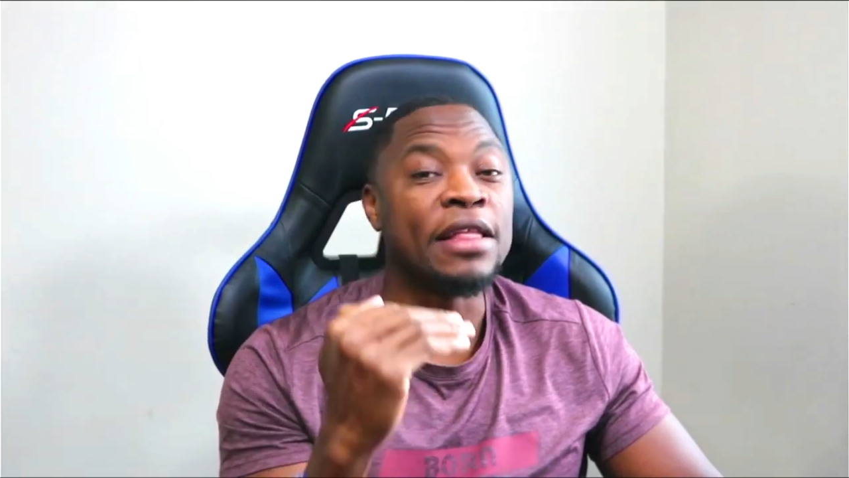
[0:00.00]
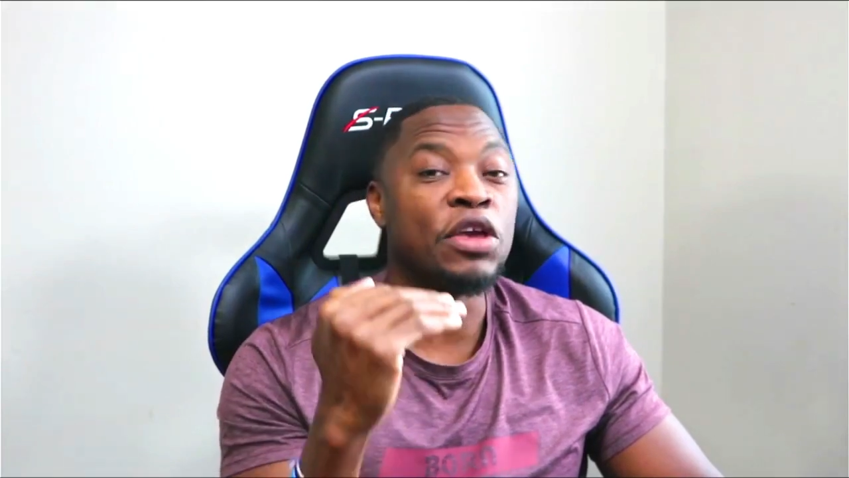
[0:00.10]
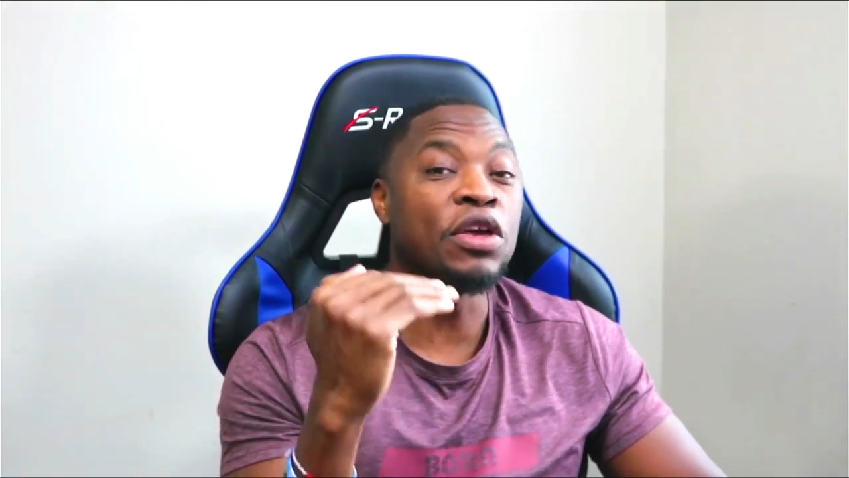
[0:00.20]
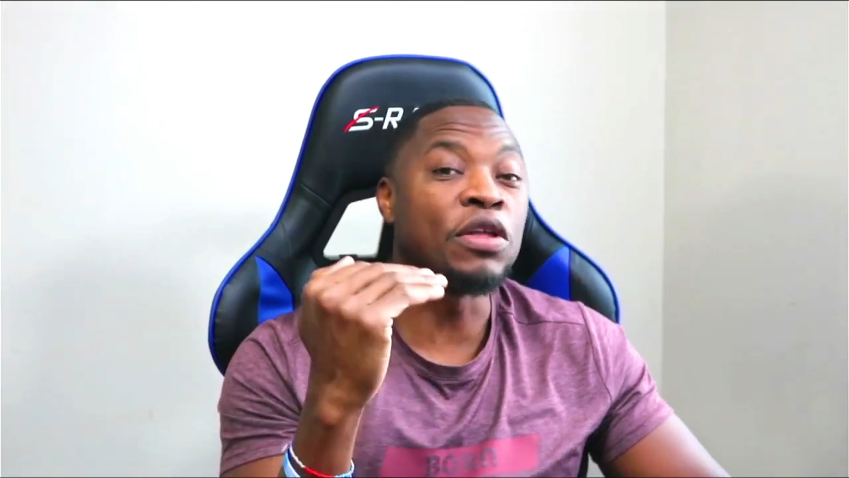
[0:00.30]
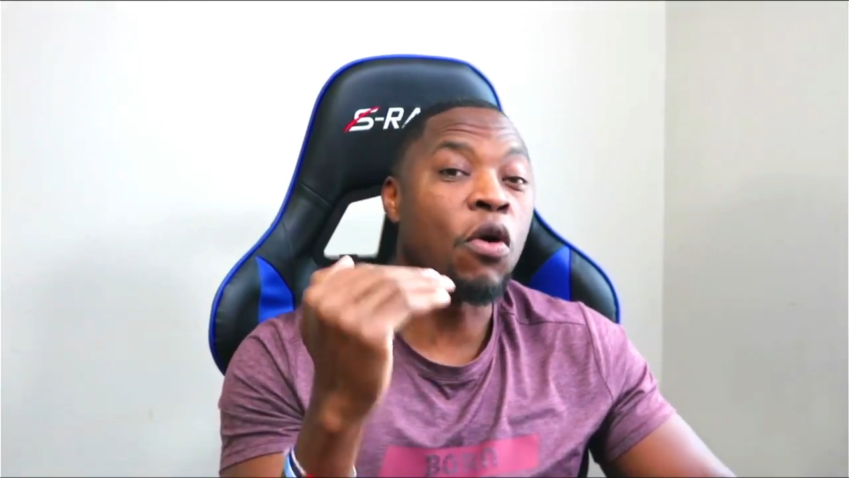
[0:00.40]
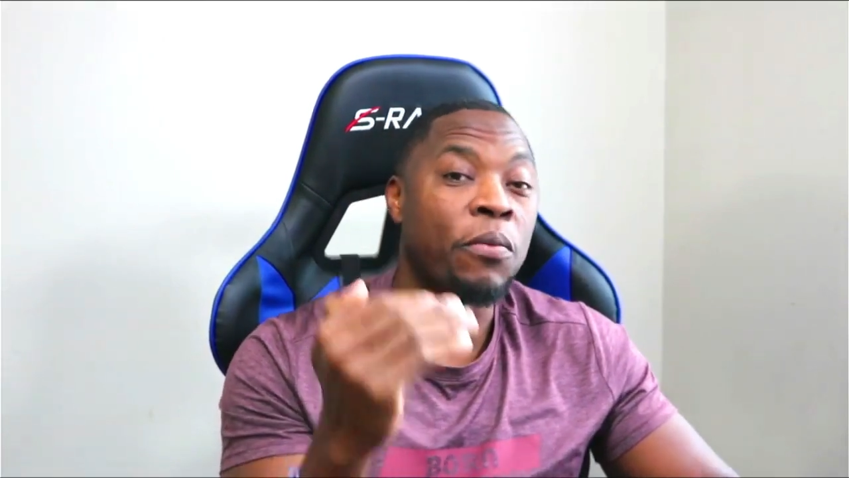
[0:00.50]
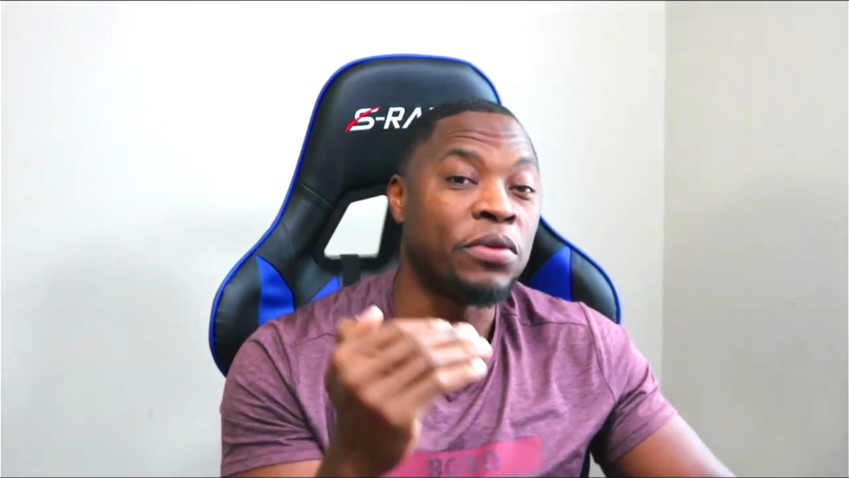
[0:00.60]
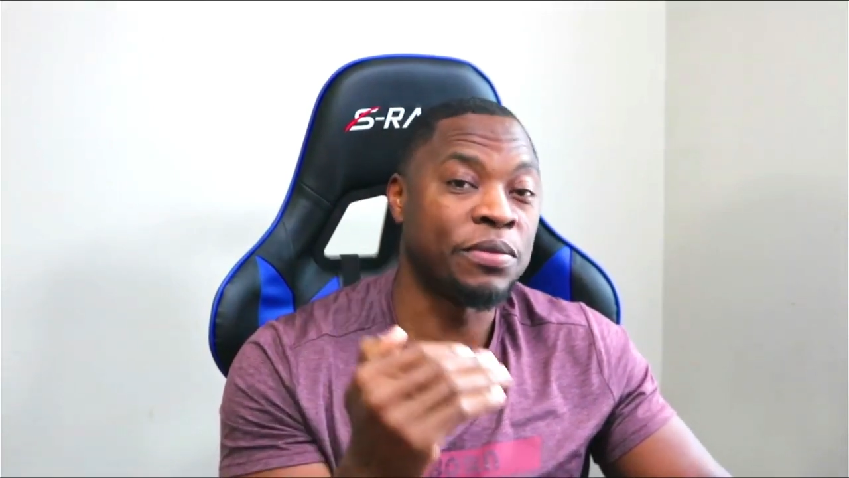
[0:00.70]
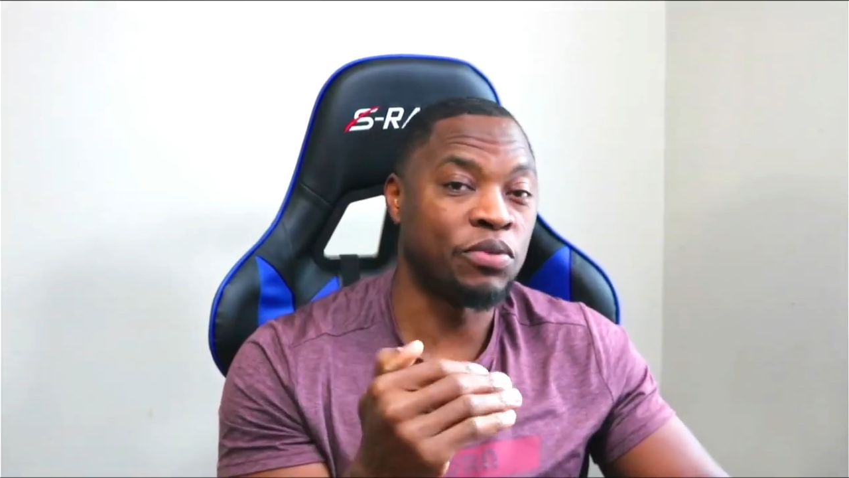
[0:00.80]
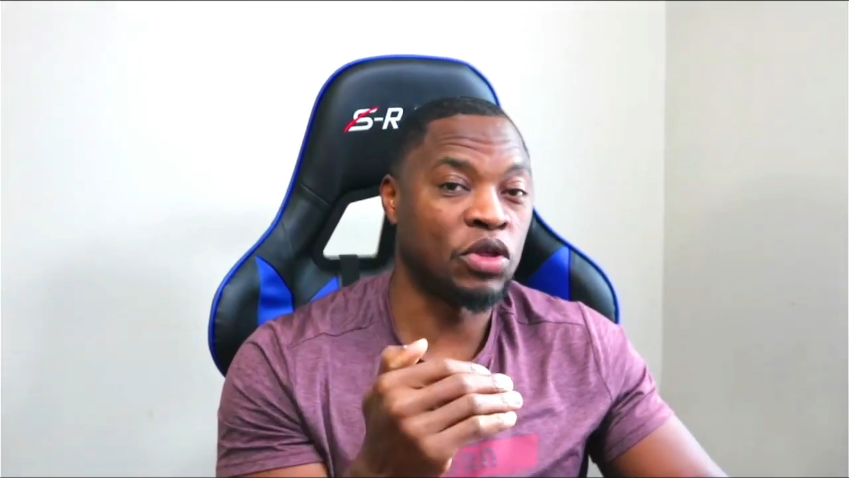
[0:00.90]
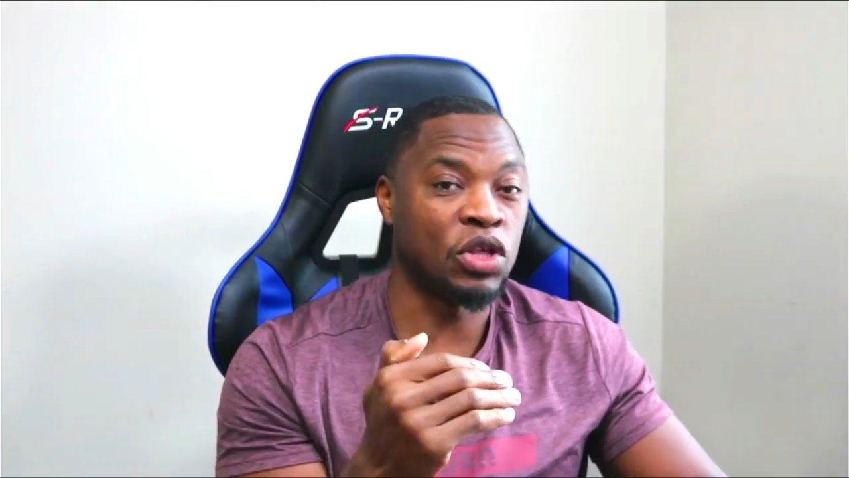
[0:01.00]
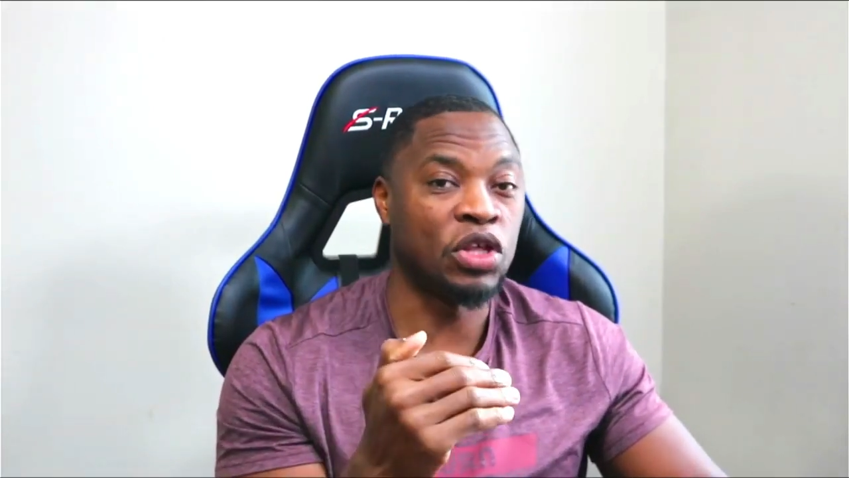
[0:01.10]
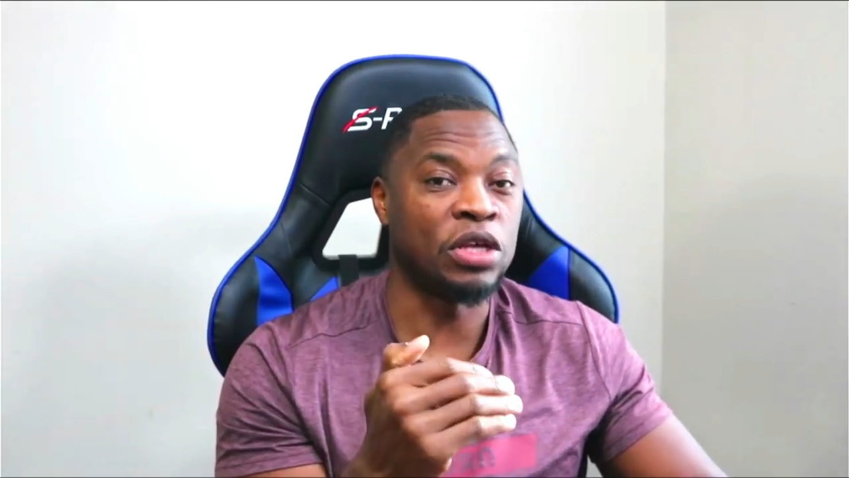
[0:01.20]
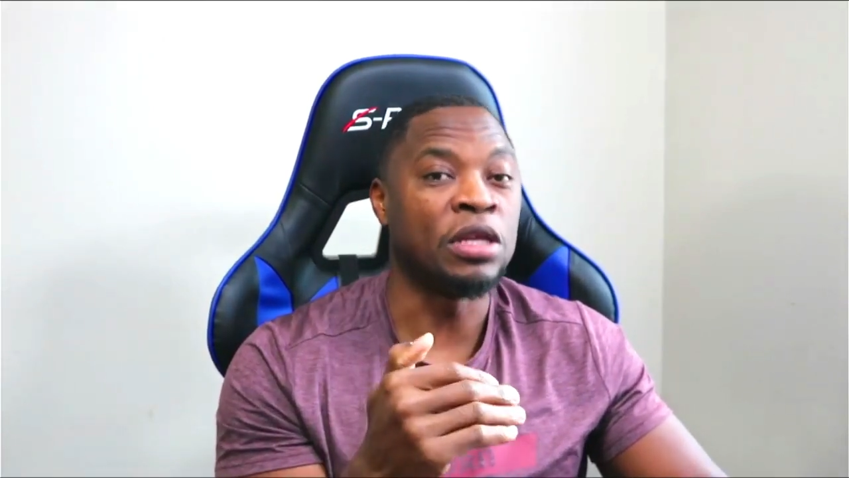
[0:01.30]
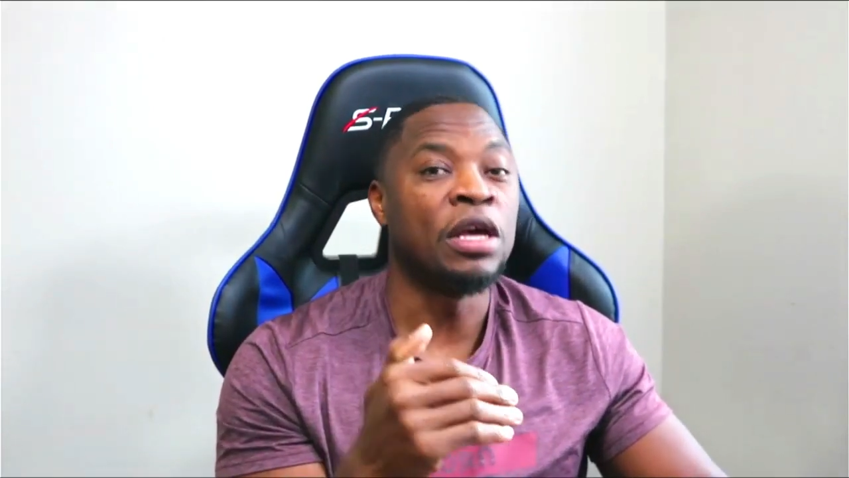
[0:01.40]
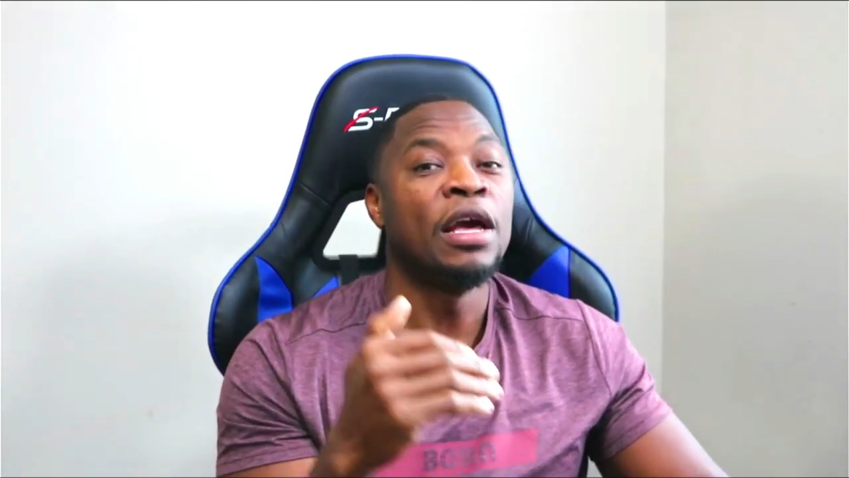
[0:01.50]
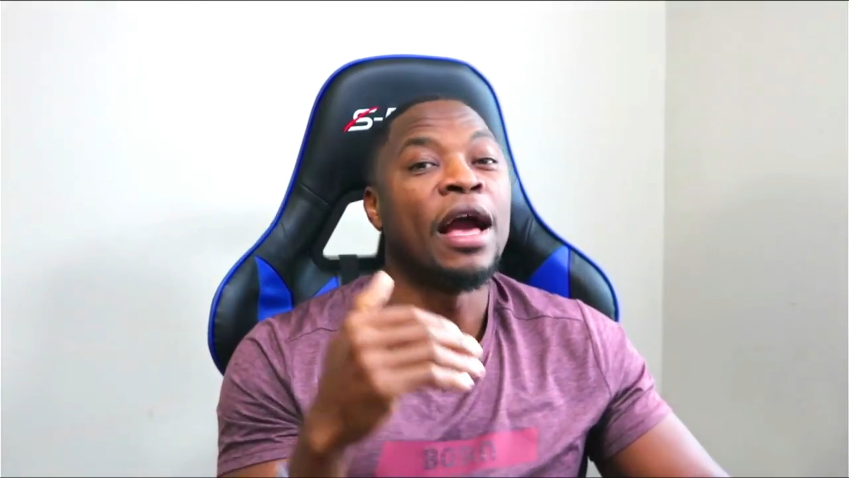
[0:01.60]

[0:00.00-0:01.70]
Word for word: and then you can open the position